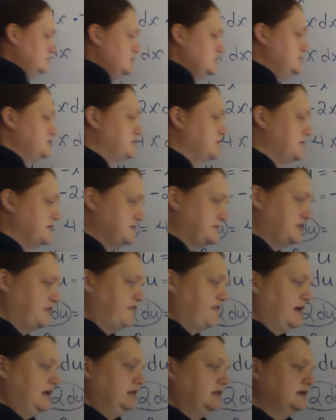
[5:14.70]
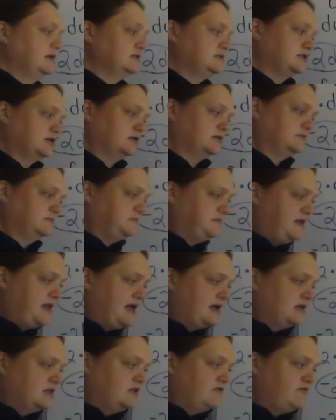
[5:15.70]
So there's our final answer,
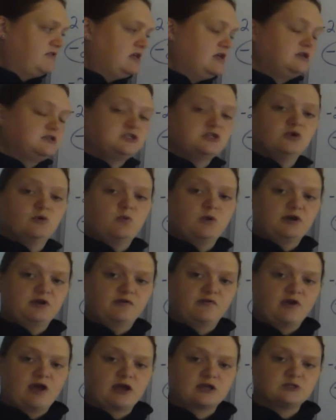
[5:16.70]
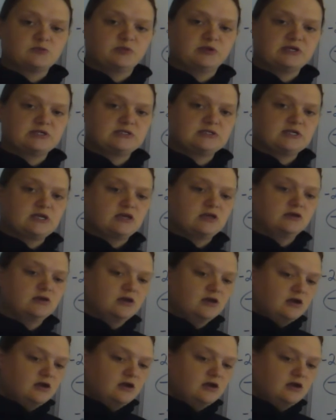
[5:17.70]
negative e to the 1 over x plus c.